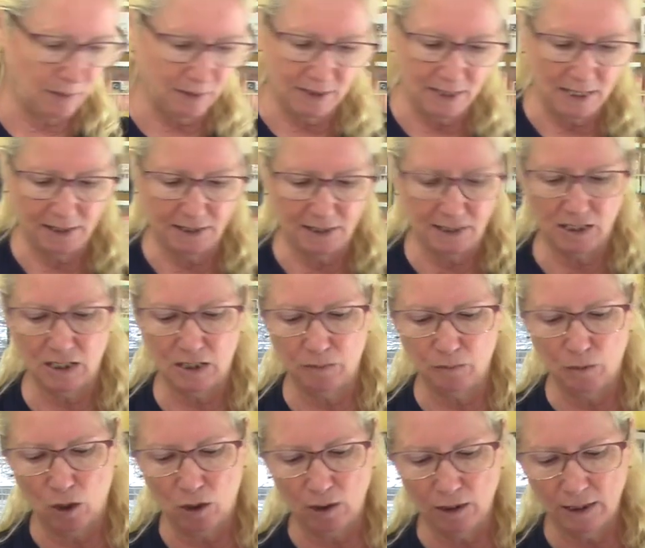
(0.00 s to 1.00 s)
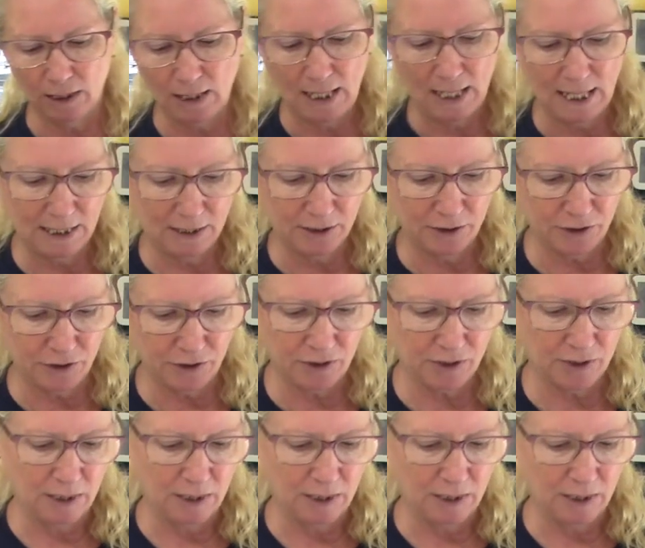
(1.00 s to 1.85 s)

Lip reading: we take these small little hangers